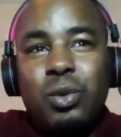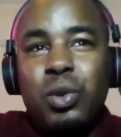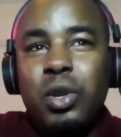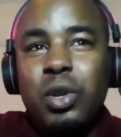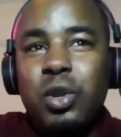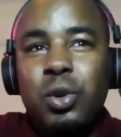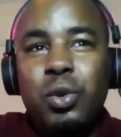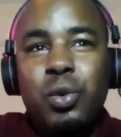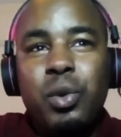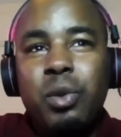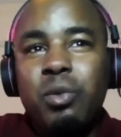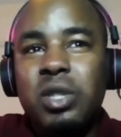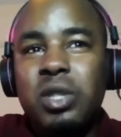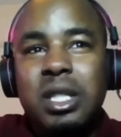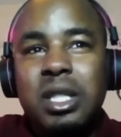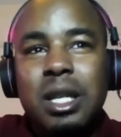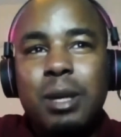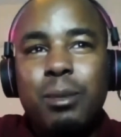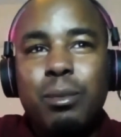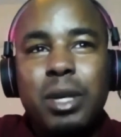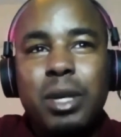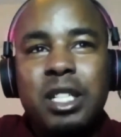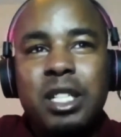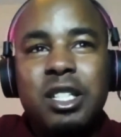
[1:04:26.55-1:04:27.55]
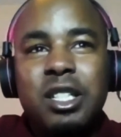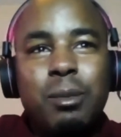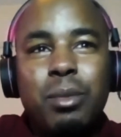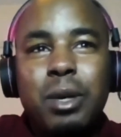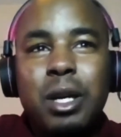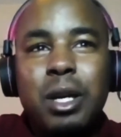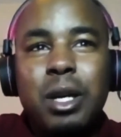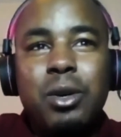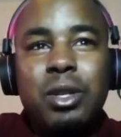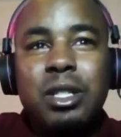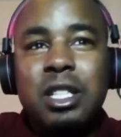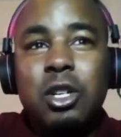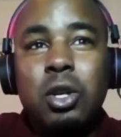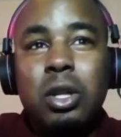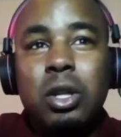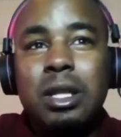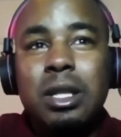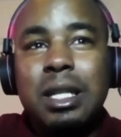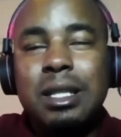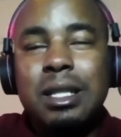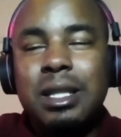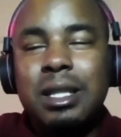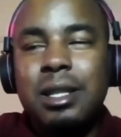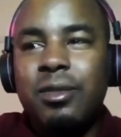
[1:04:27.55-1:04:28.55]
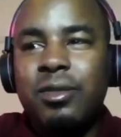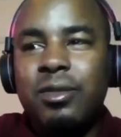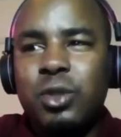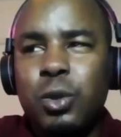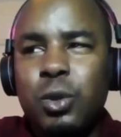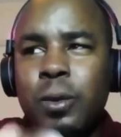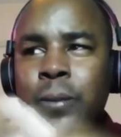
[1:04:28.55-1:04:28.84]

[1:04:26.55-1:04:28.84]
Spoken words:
We know we've seen battery powers and all that stuff.